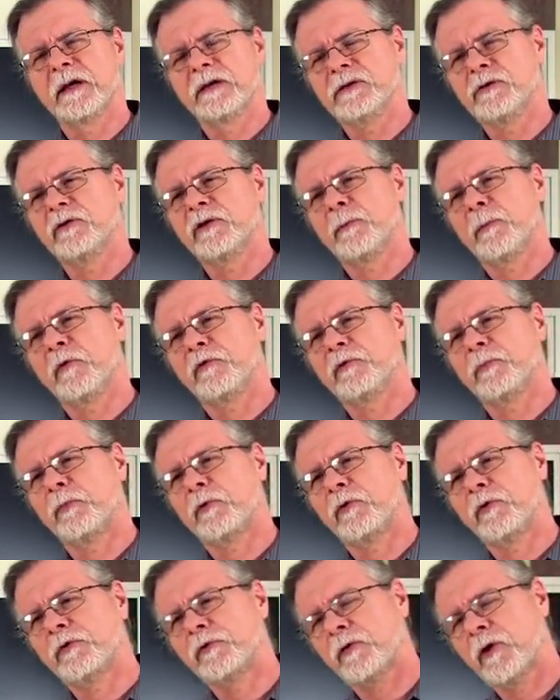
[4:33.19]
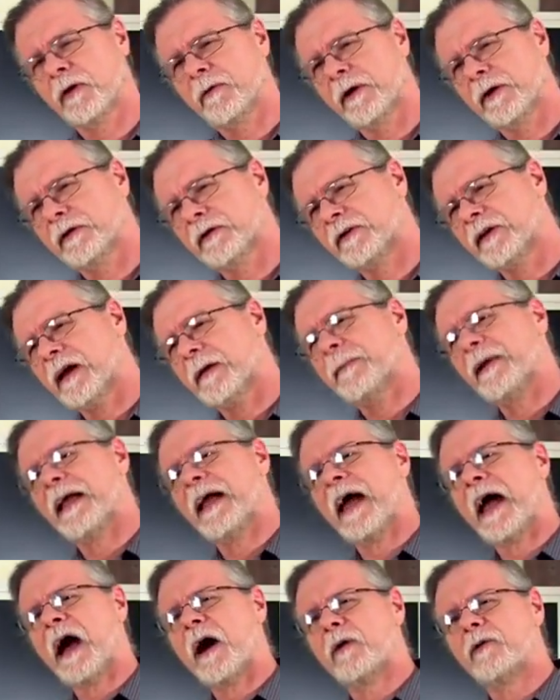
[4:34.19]
two of the most important songwriters
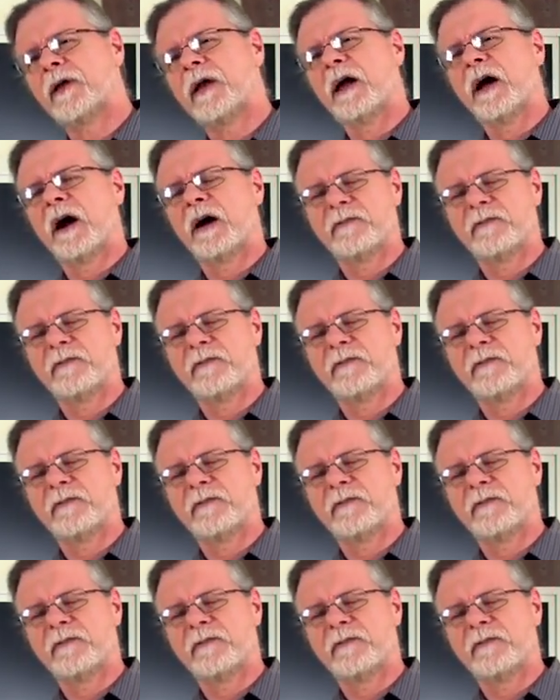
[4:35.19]
coming out